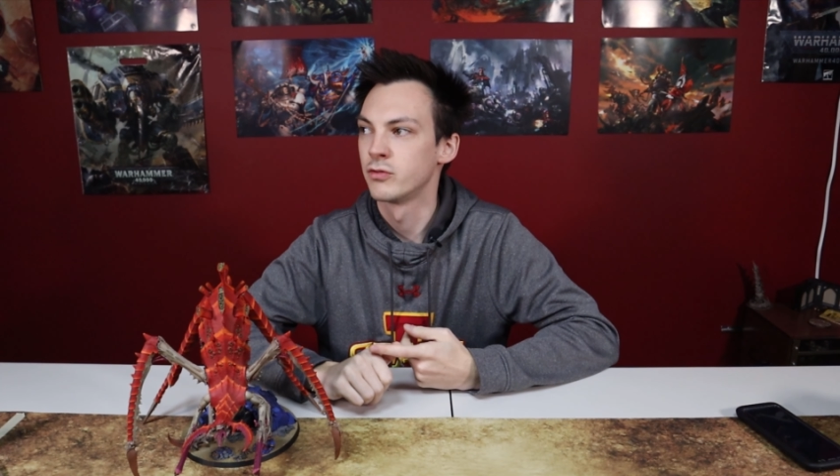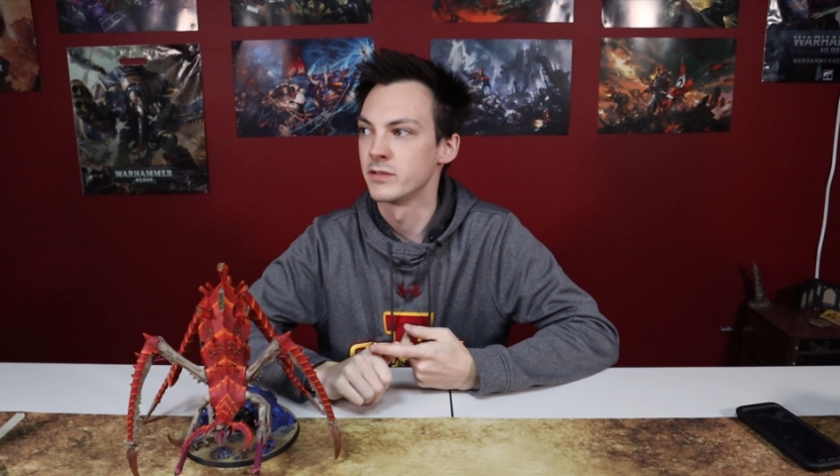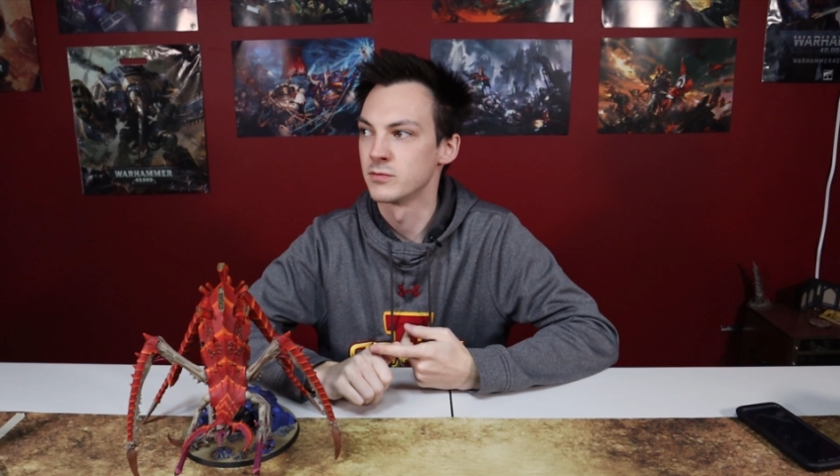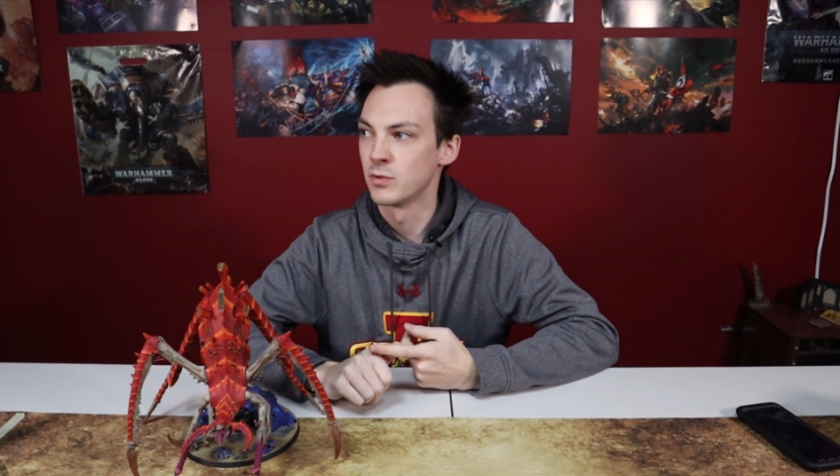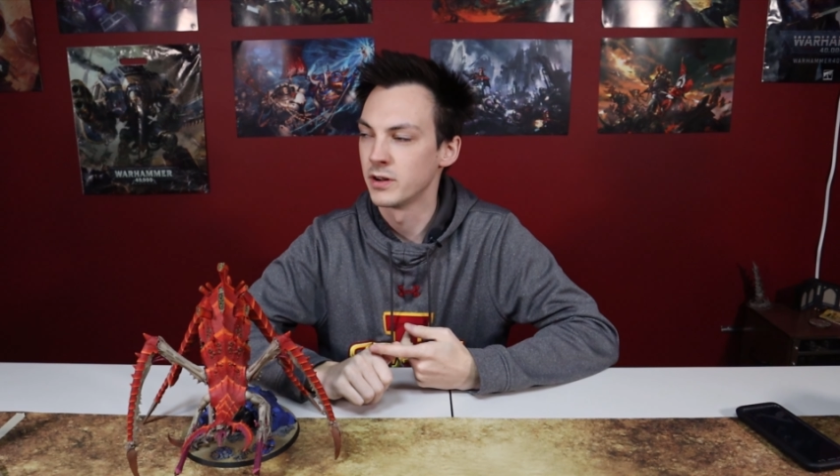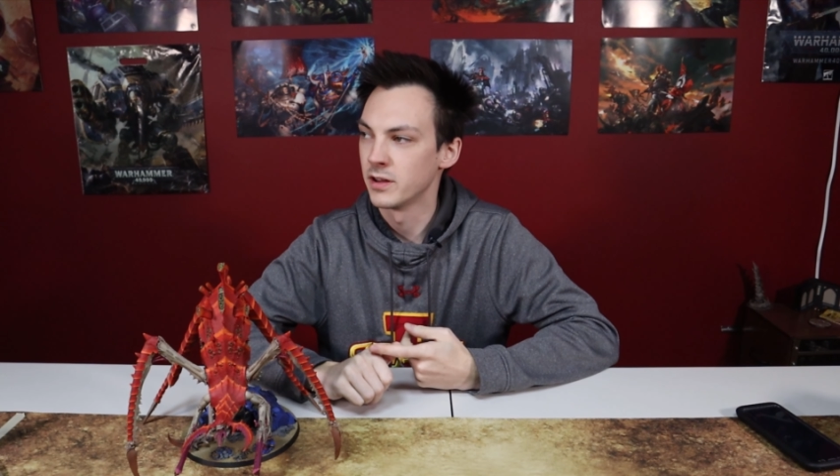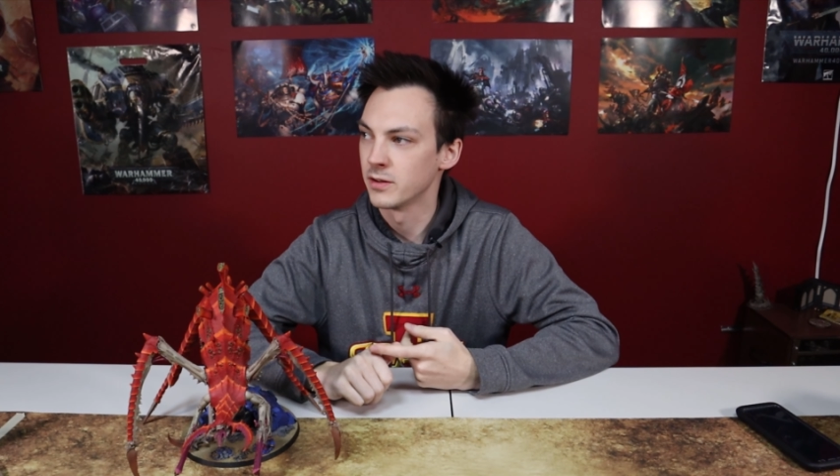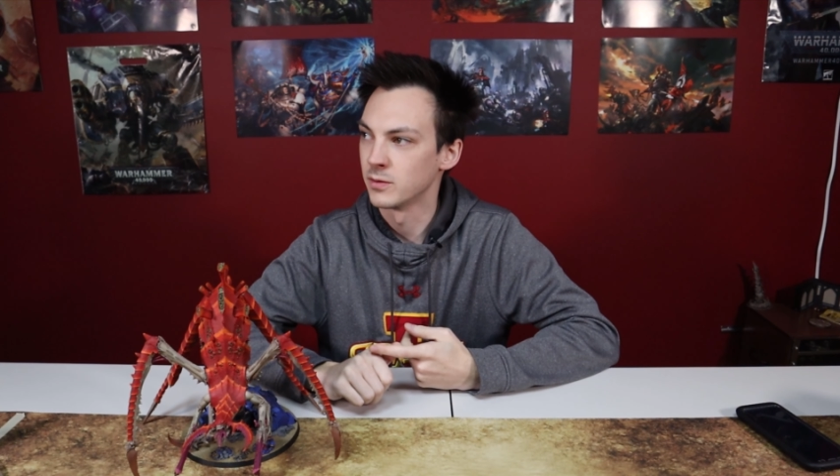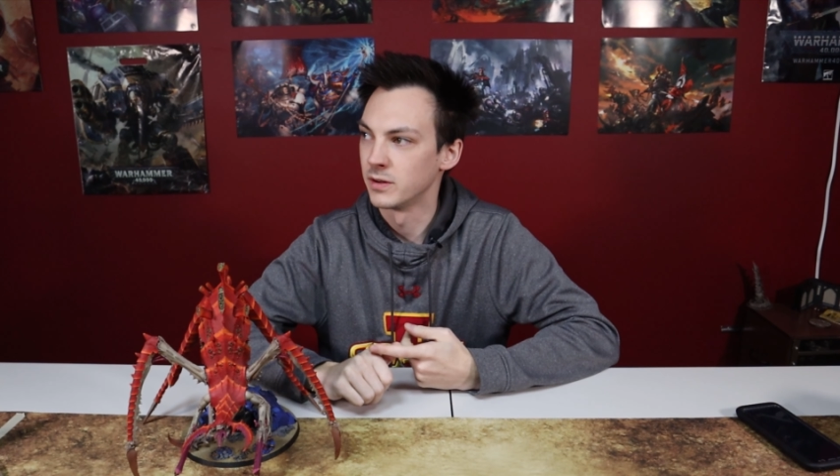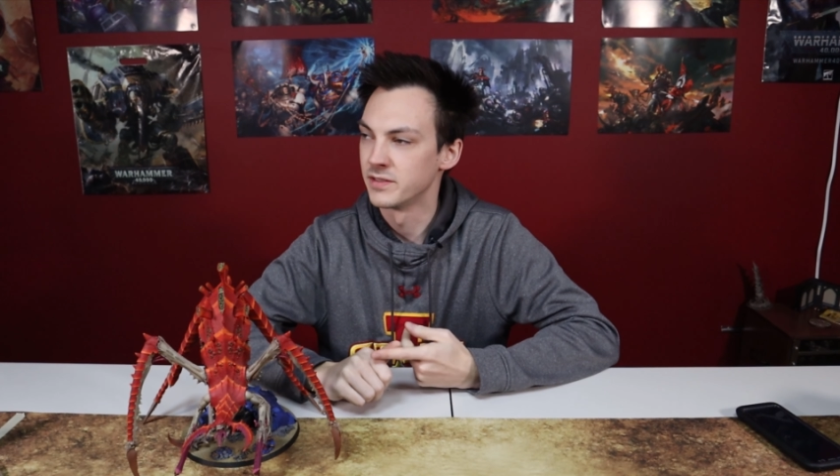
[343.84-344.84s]
There's one
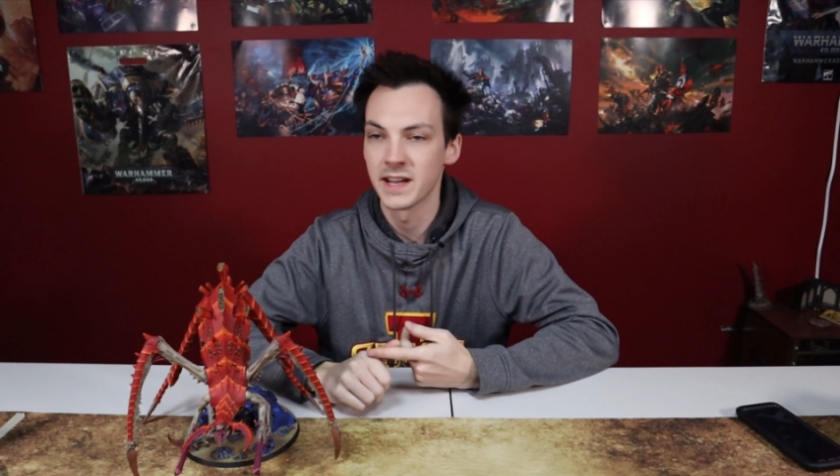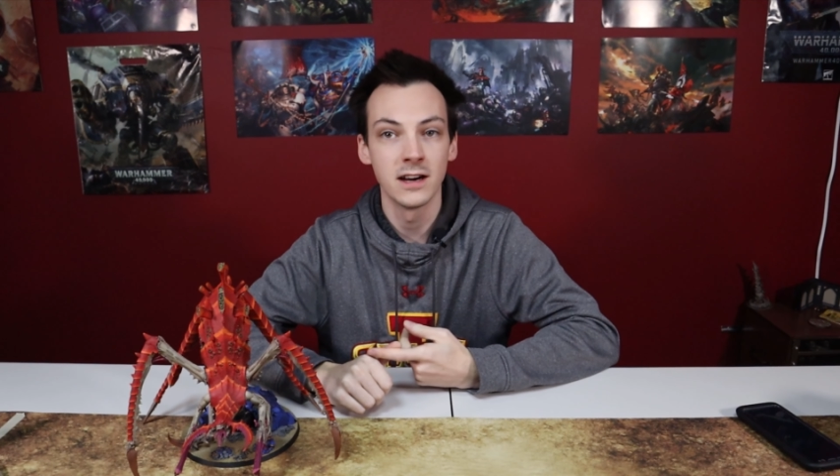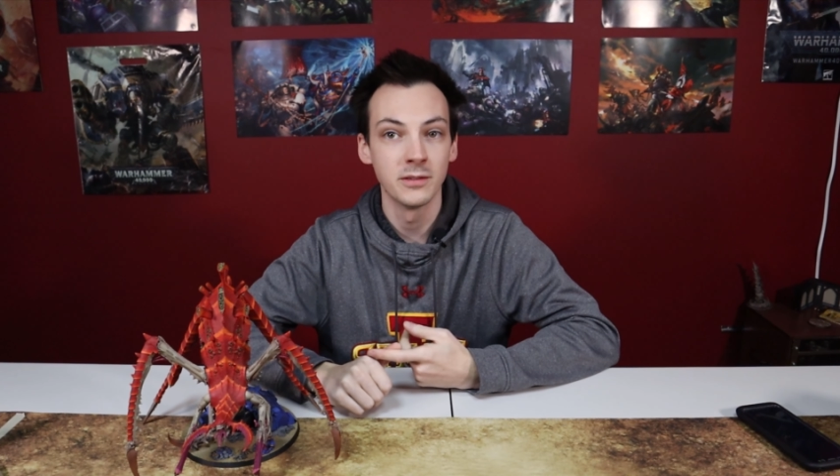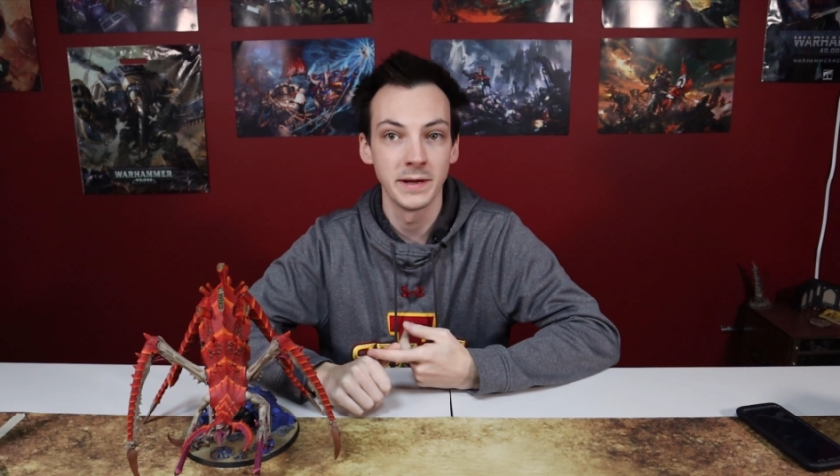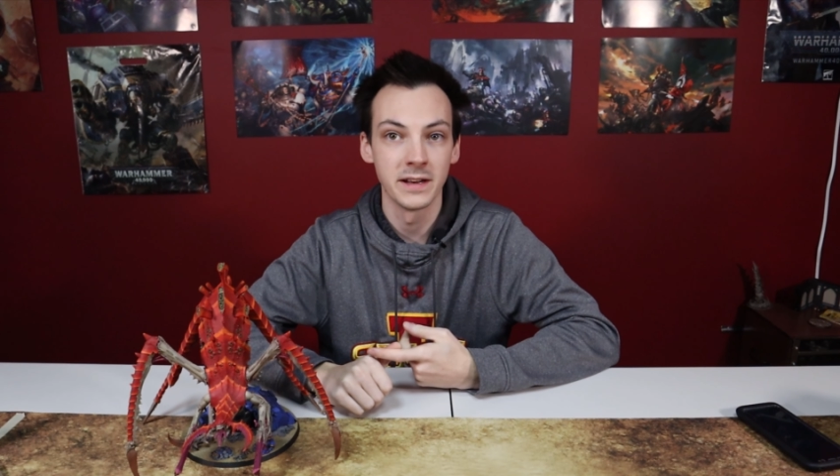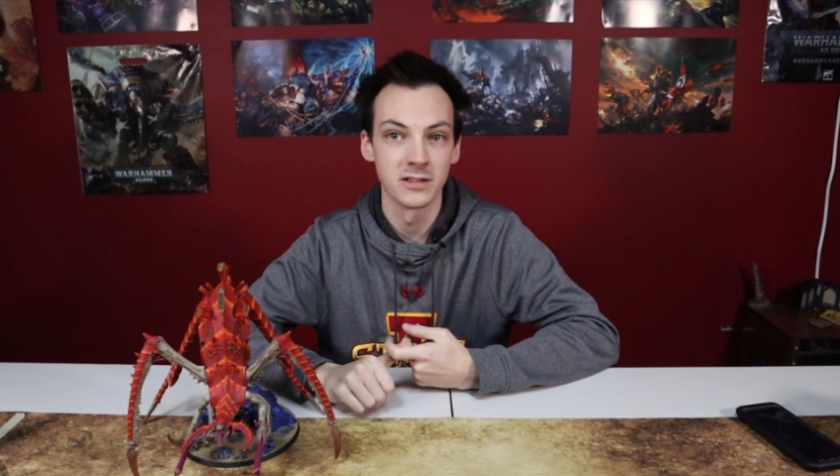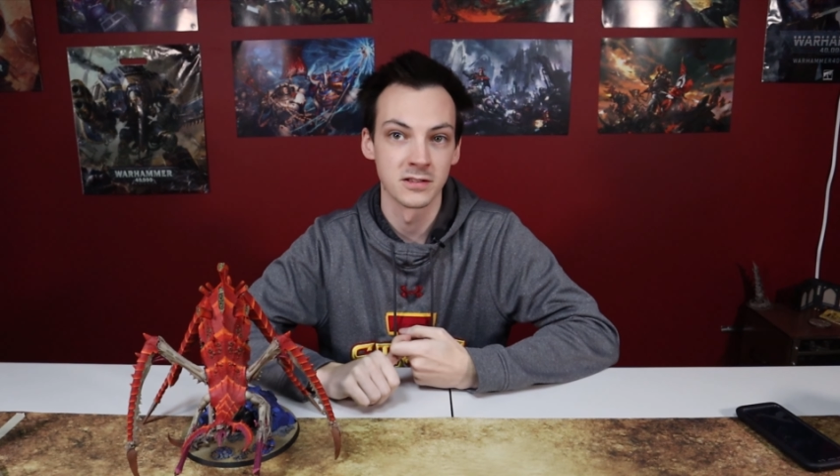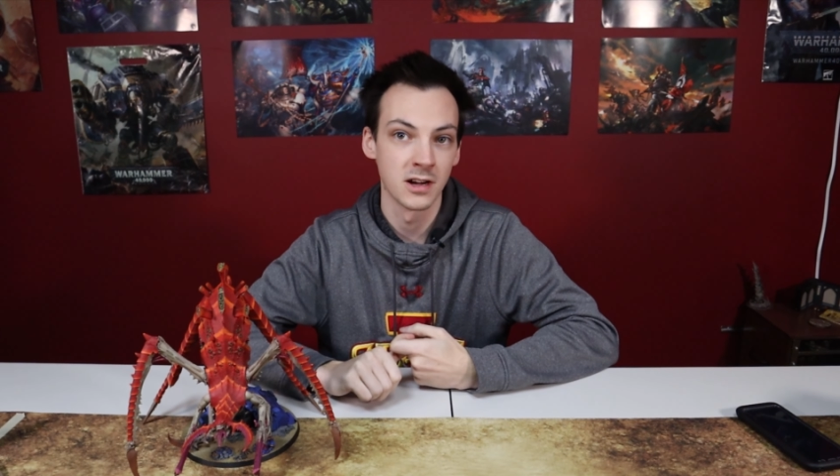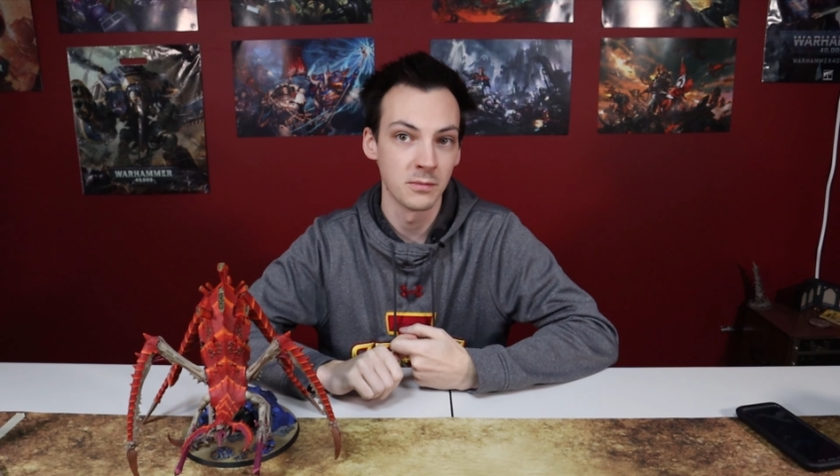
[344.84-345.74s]
other one. Salamanders,